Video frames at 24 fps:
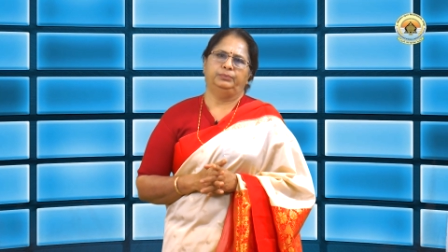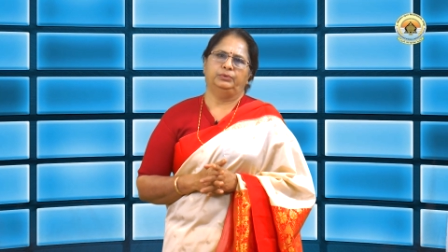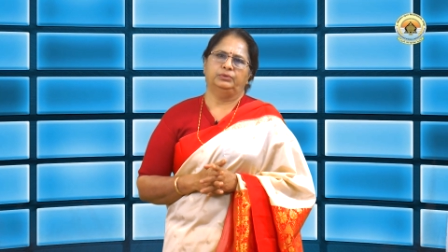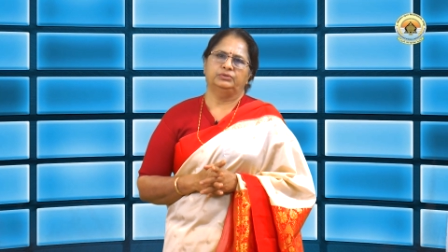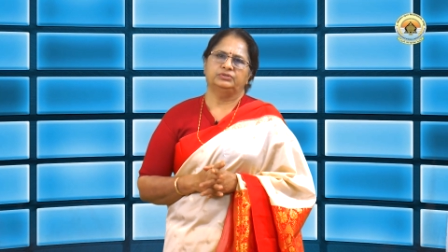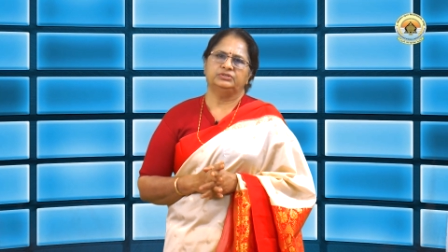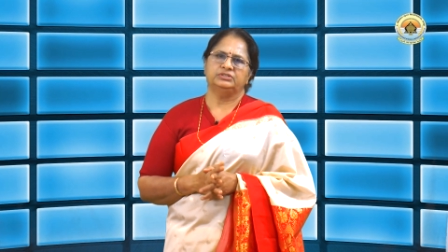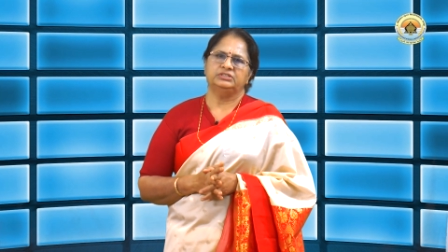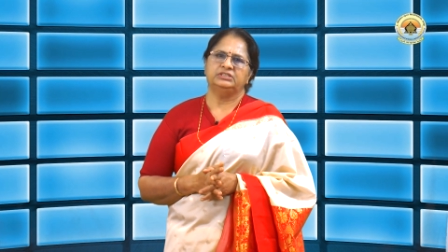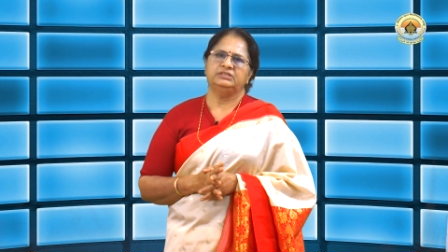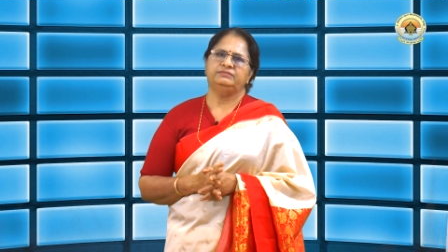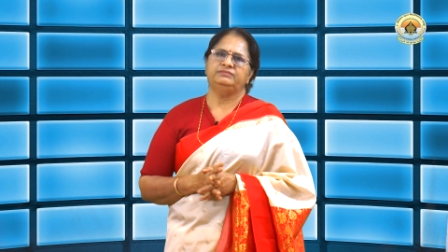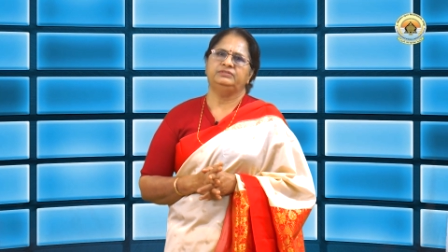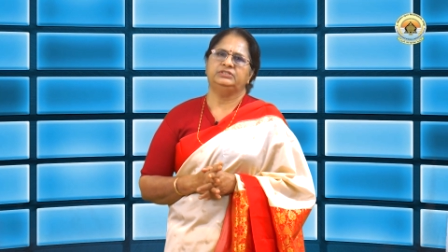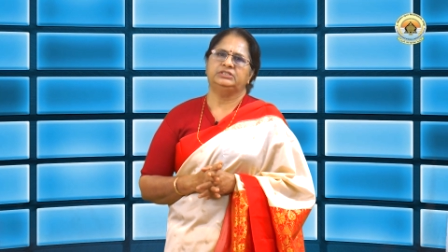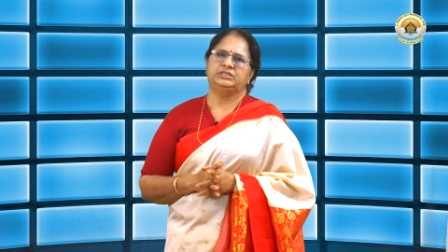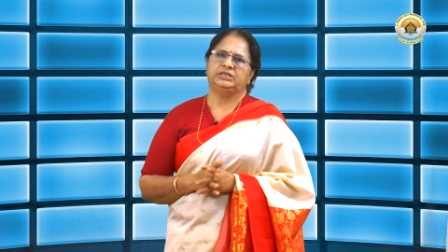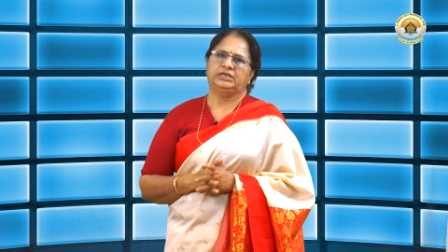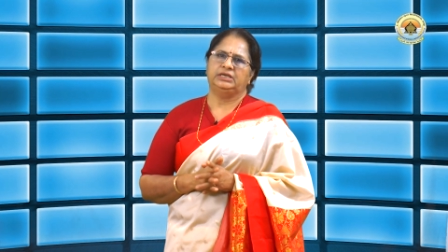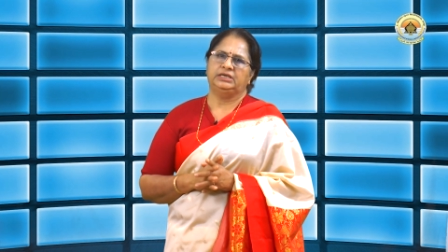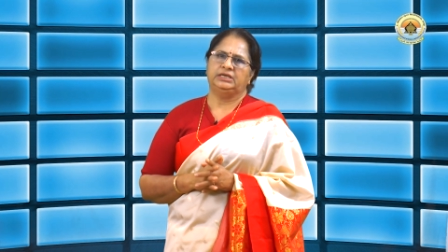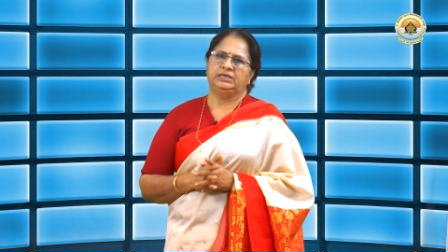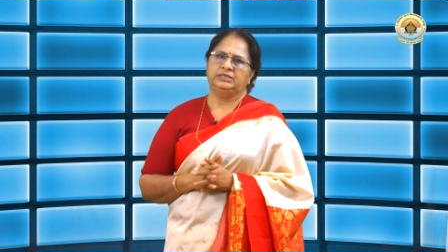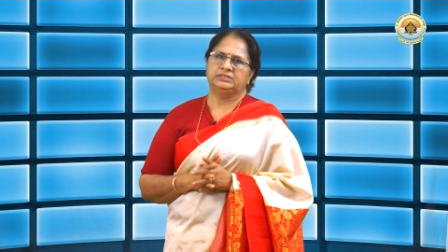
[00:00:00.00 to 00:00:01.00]
positive
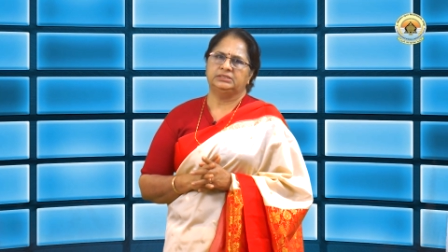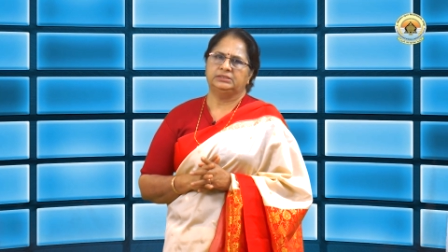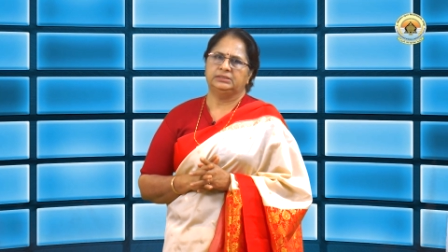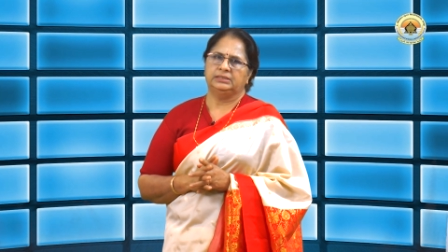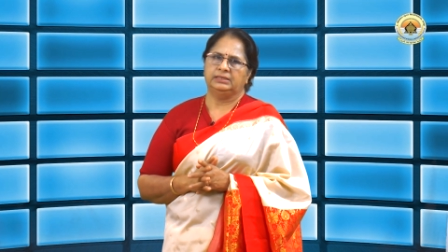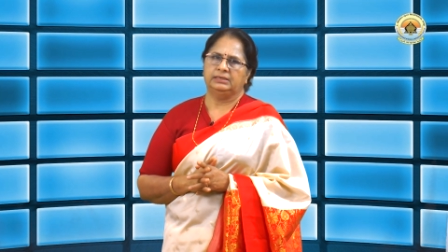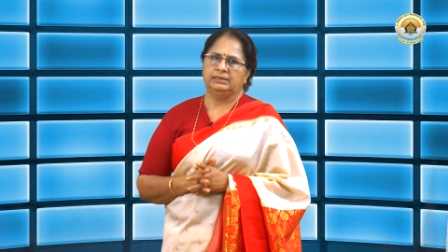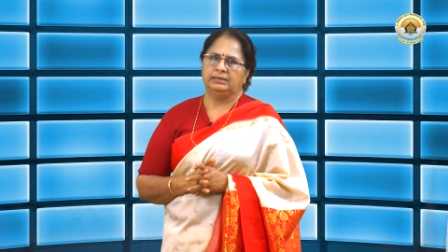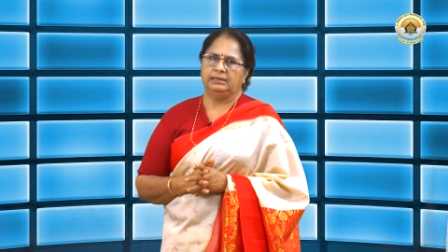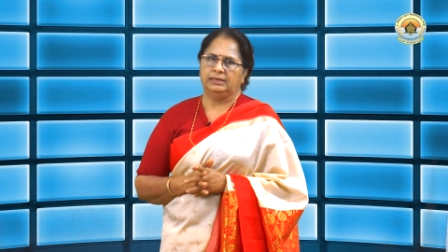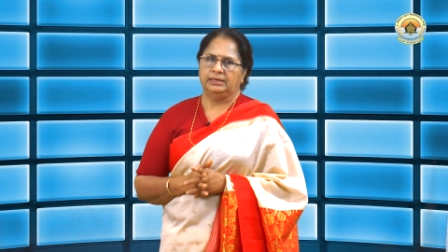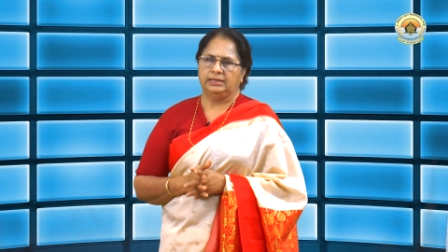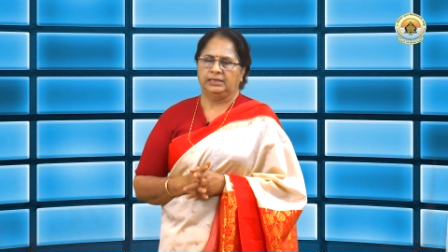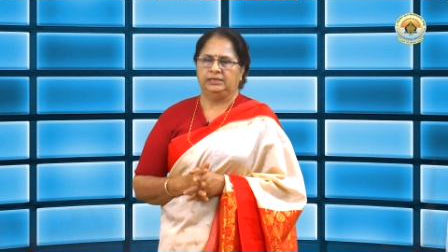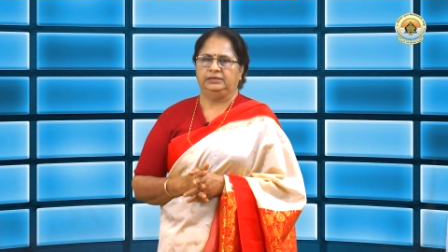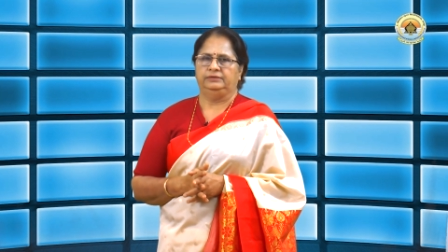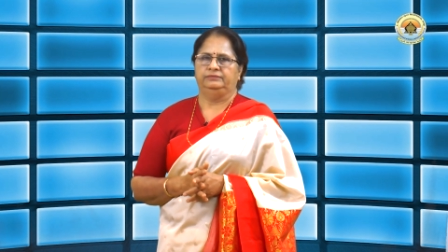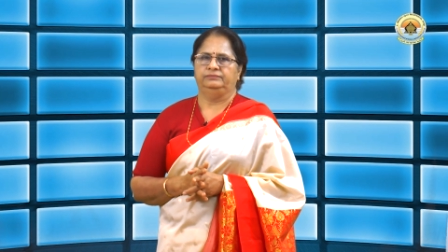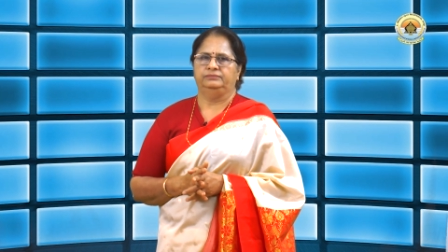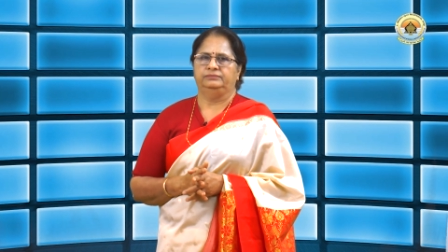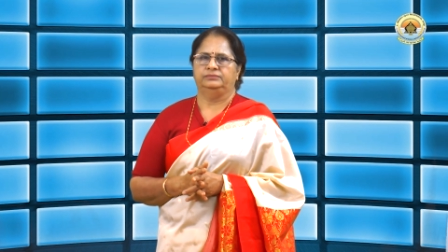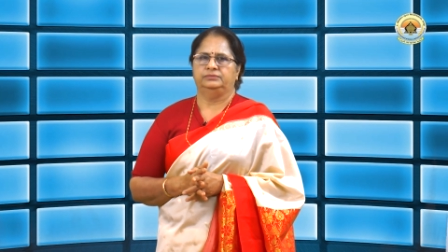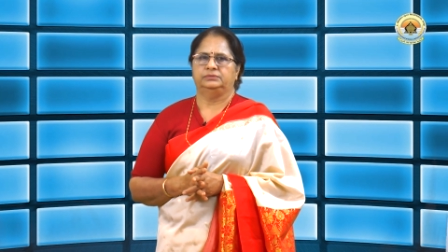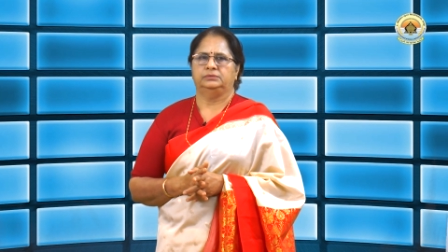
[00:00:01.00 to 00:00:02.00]
change in their
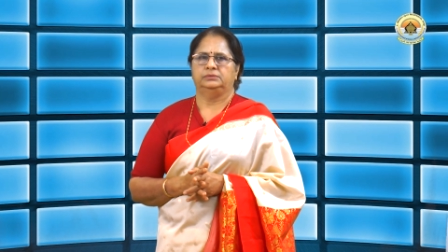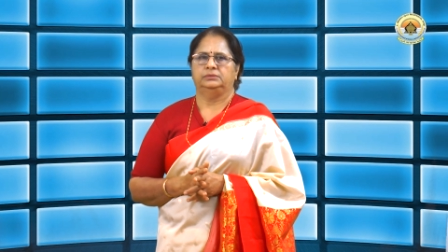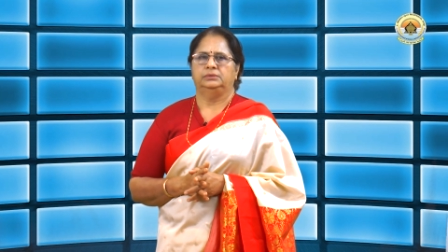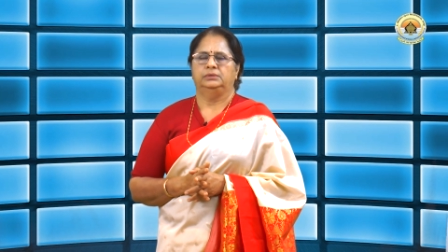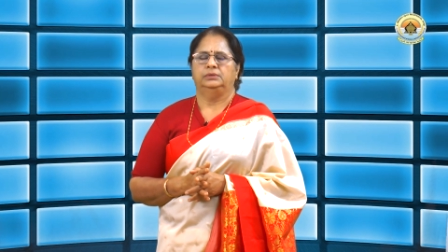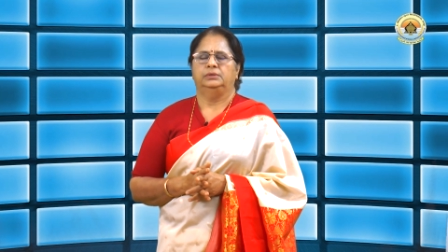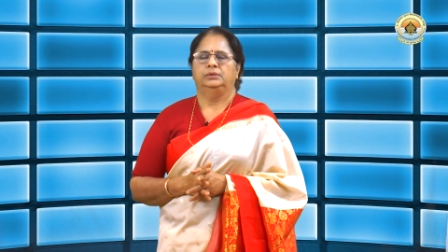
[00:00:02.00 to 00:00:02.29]
lives